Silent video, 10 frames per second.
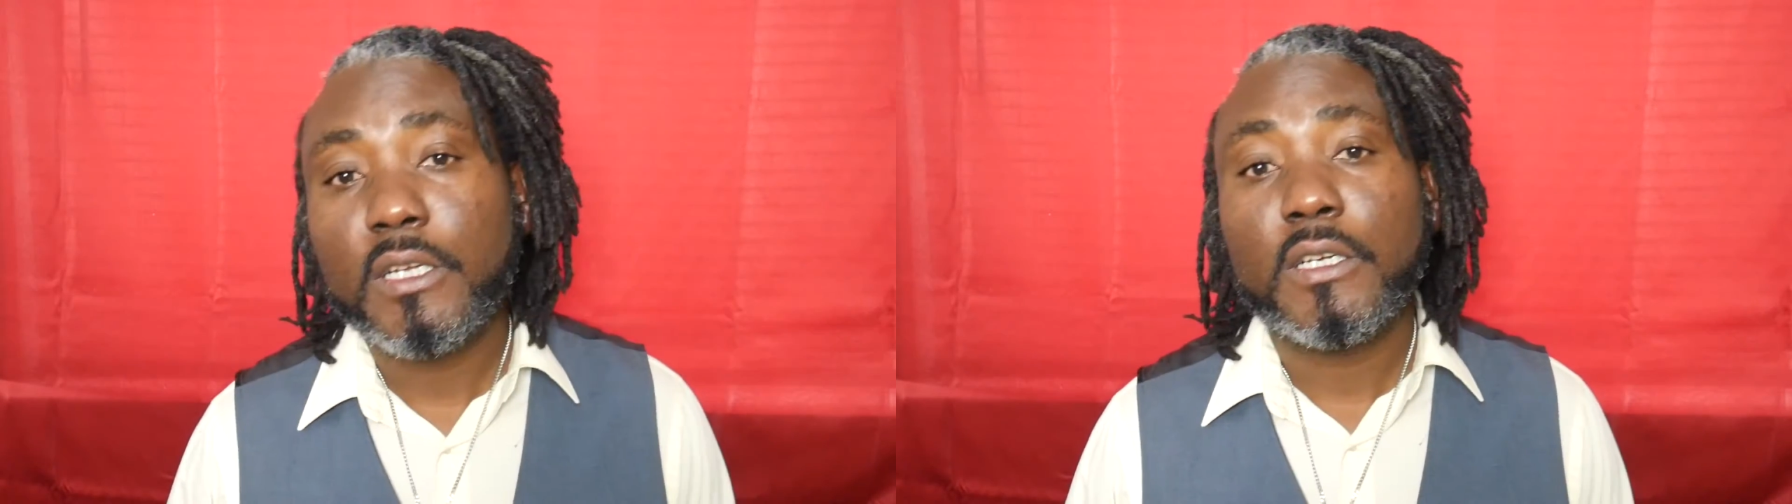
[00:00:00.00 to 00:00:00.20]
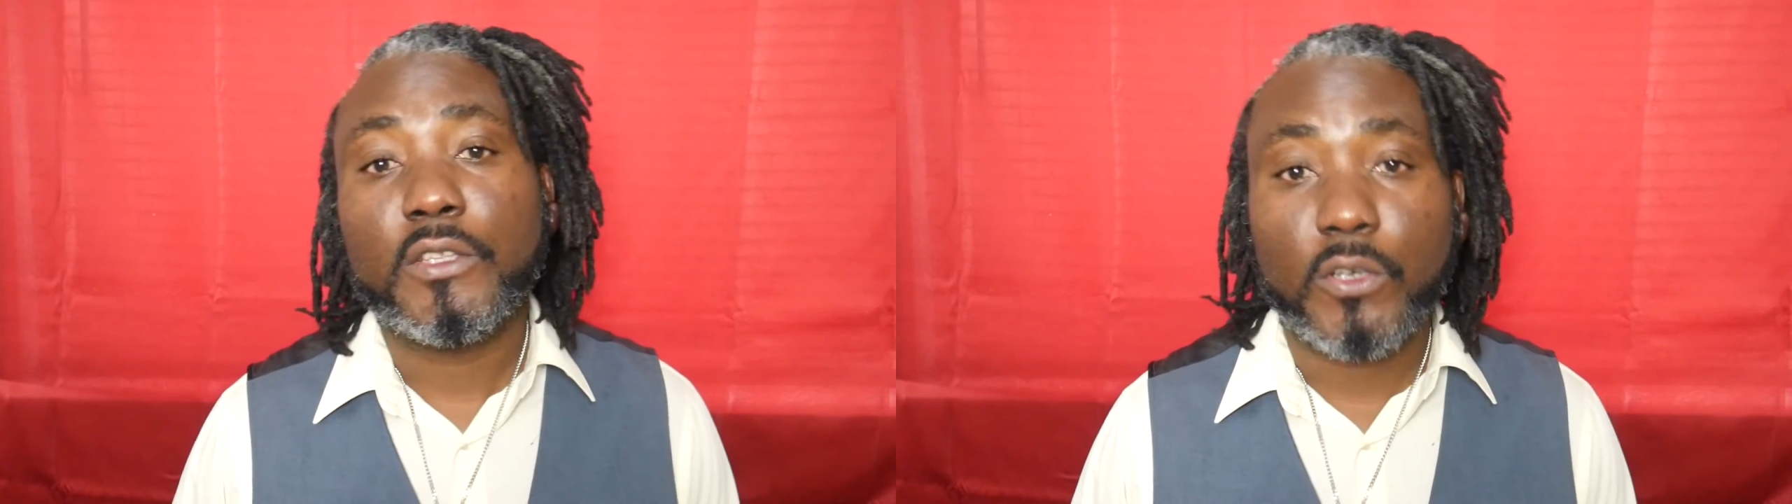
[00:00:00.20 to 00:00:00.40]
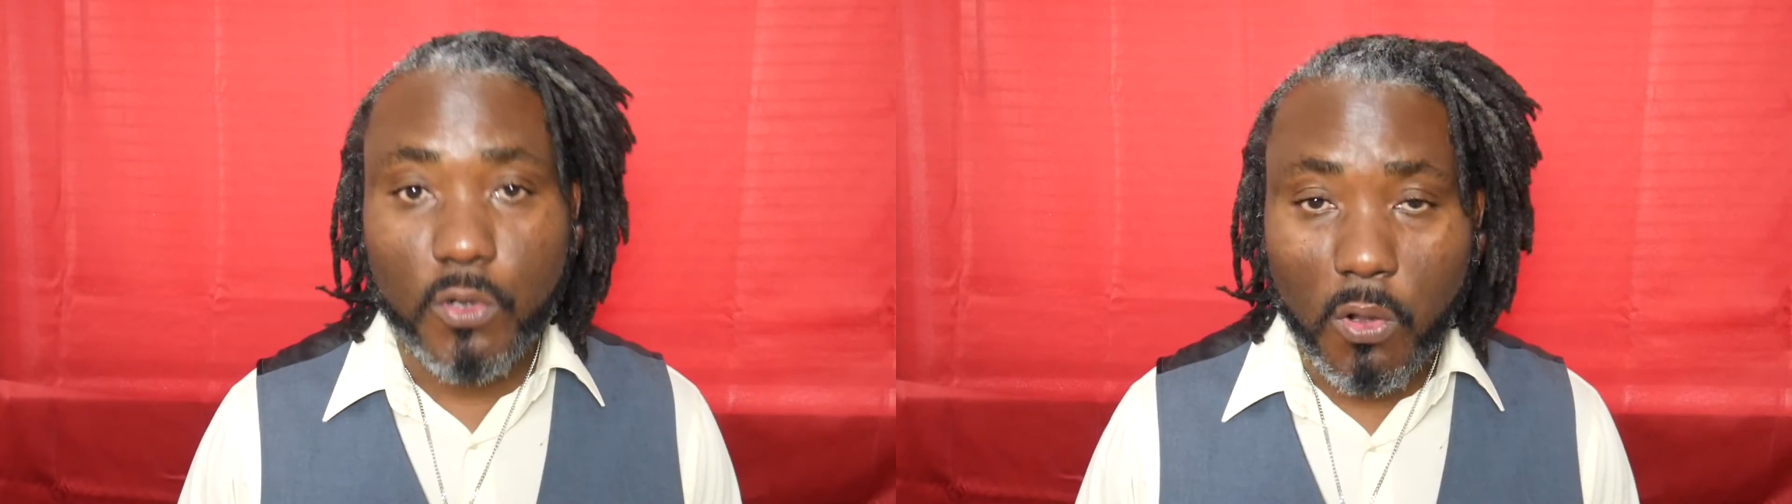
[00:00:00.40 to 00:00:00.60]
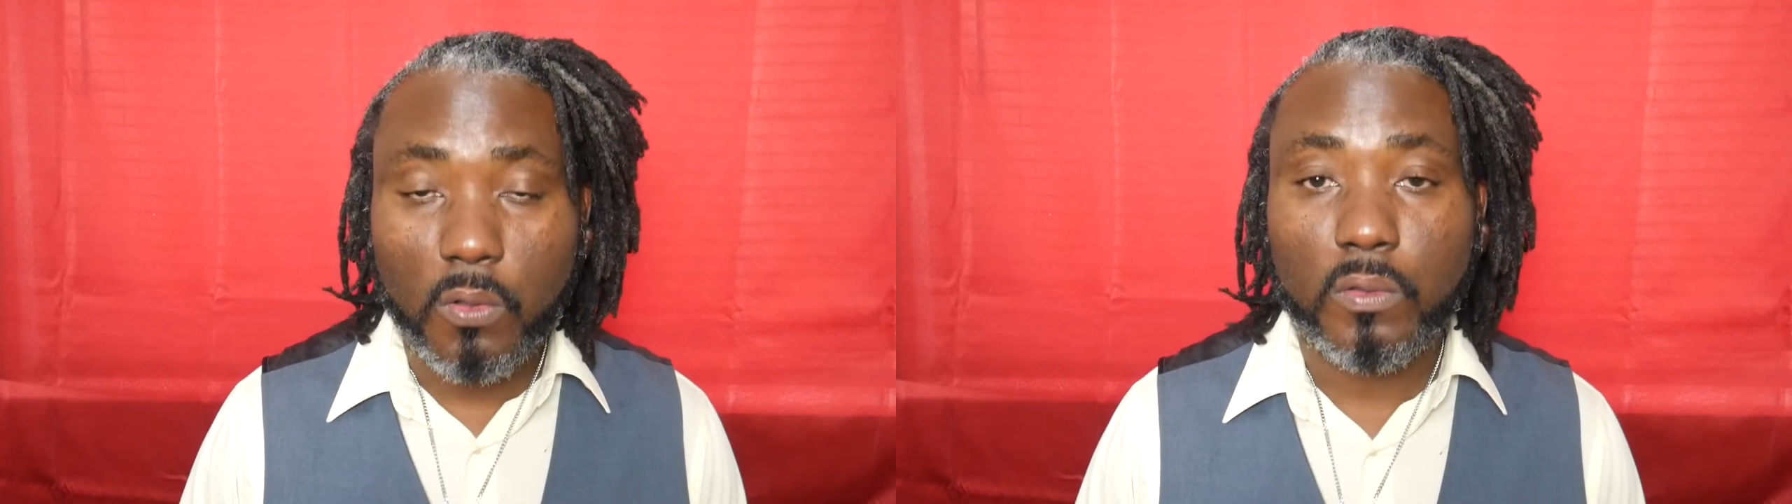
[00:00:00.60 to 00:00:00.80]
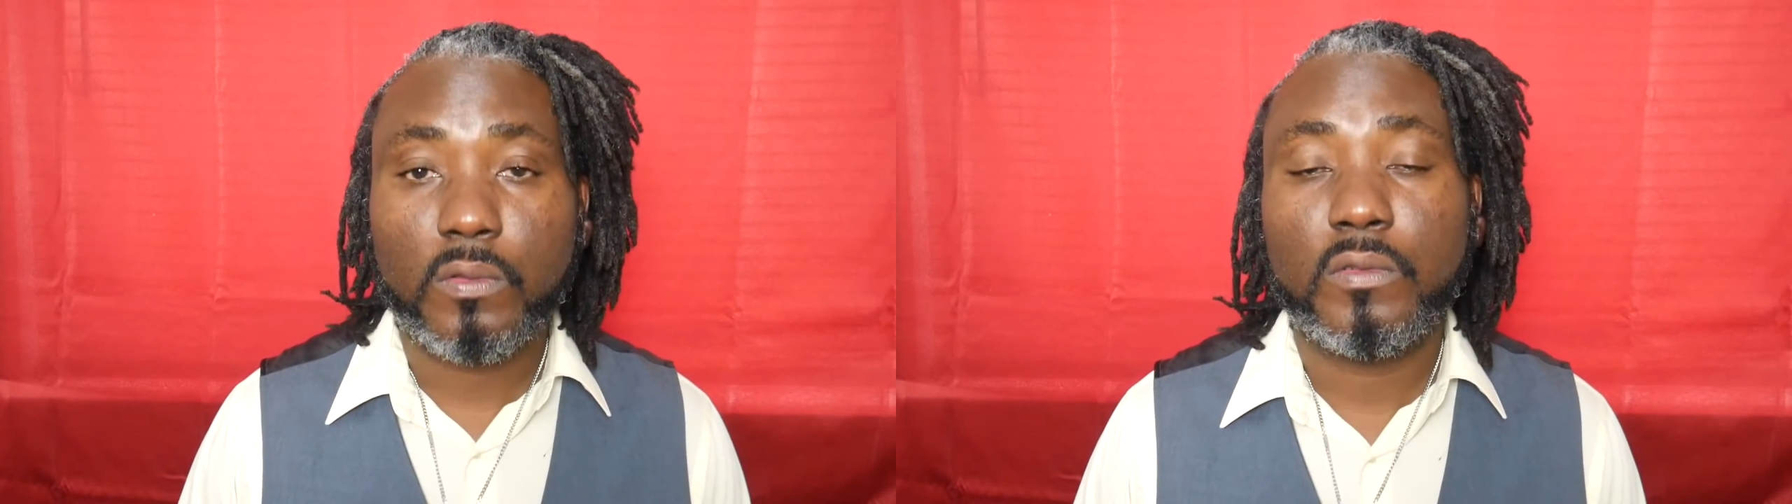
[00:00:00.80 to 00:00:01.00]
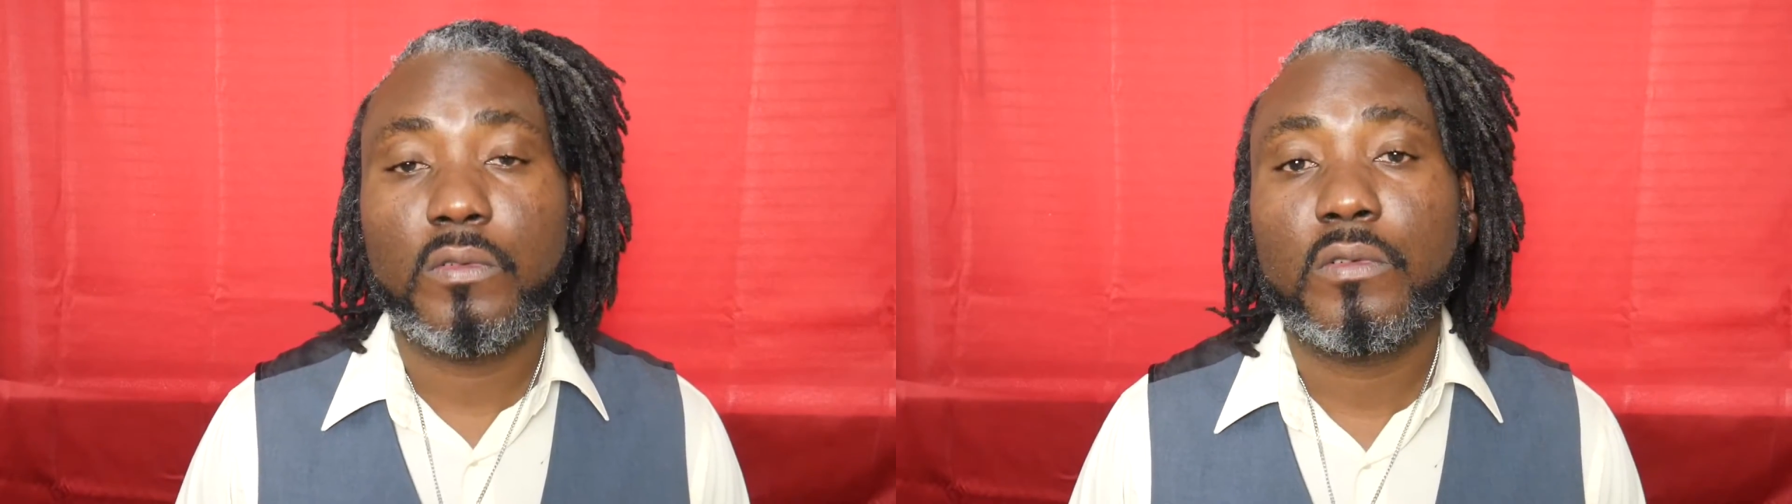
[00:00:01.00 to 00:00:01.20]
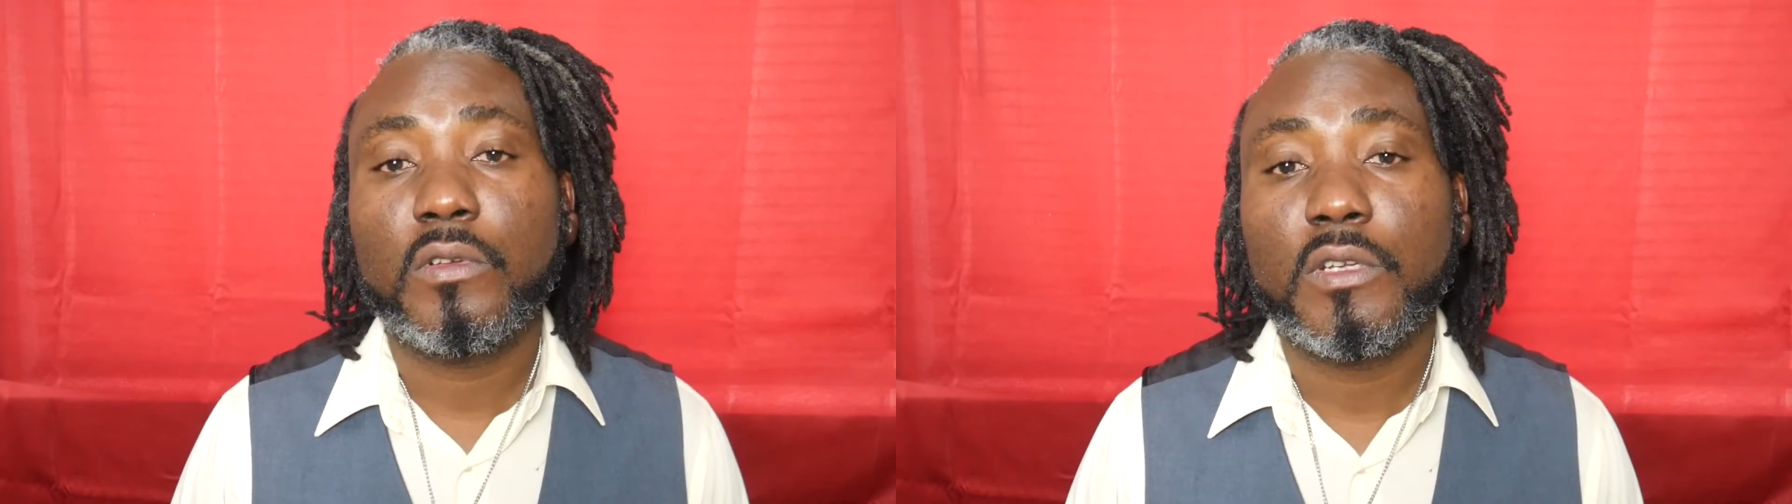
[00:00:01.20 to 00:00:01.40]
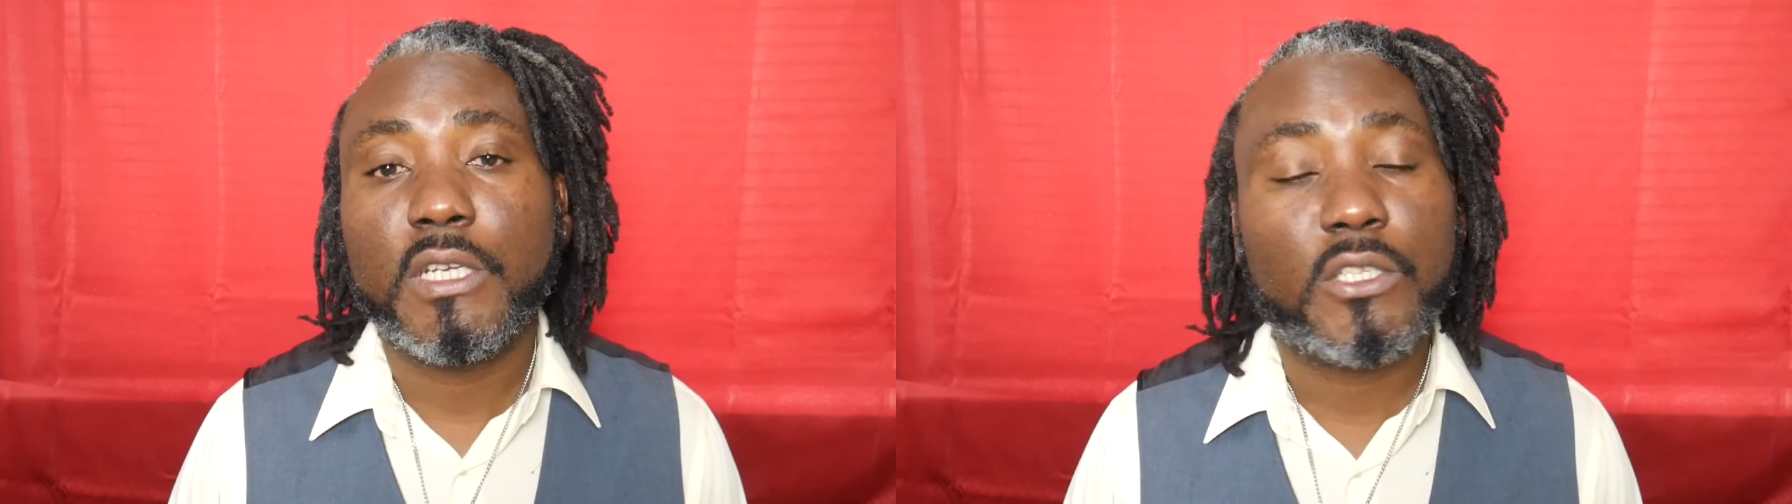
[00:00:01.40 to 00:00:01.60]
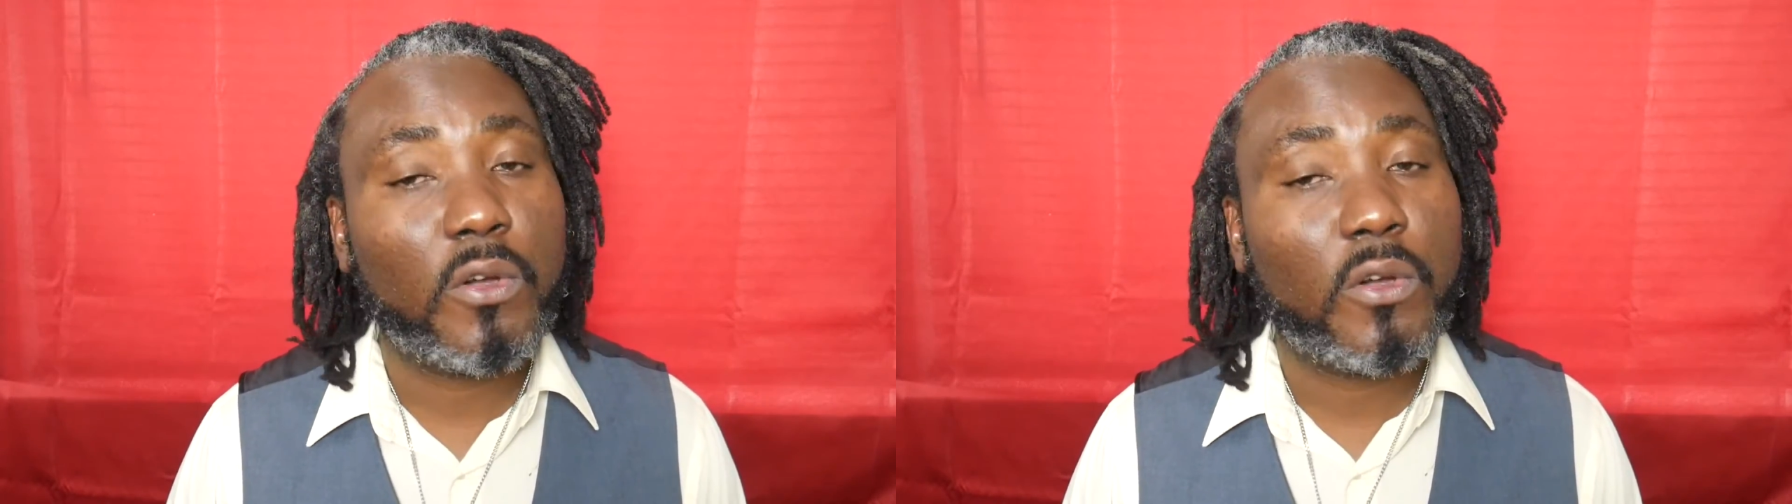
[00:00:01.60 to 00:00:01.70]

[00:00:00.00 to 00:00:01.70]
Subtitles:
The goal is